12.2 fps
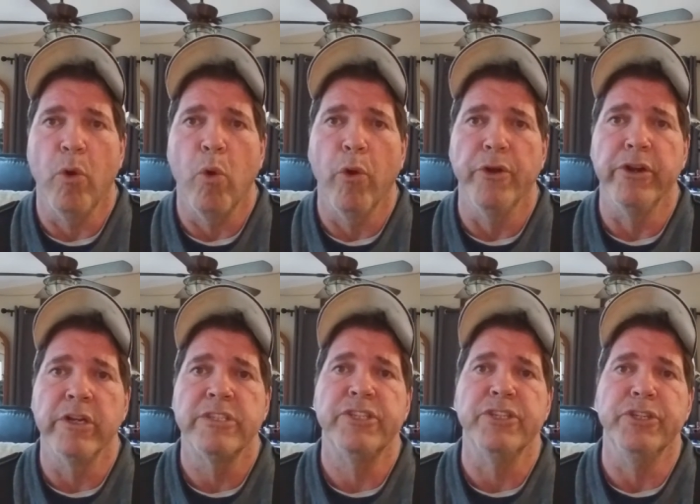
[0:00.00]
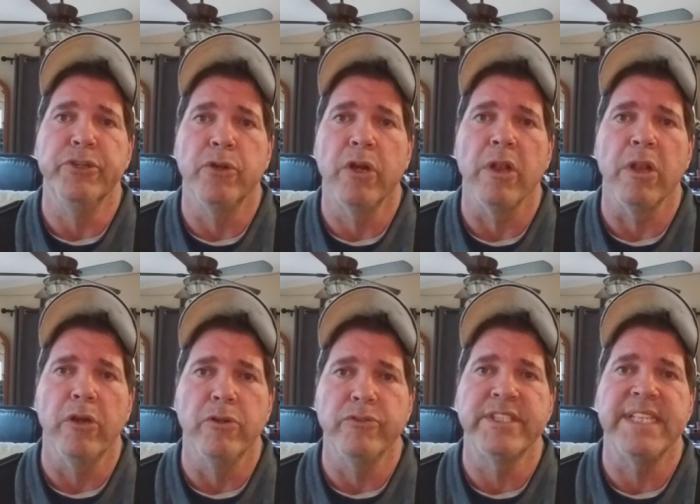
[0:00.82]
order to
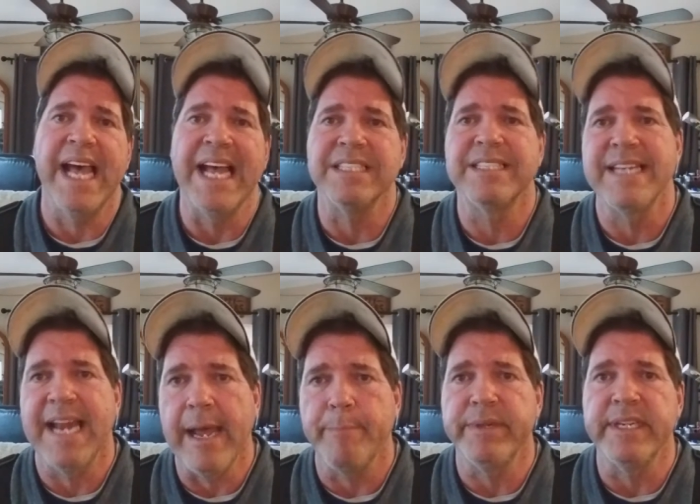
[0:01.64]
close that snap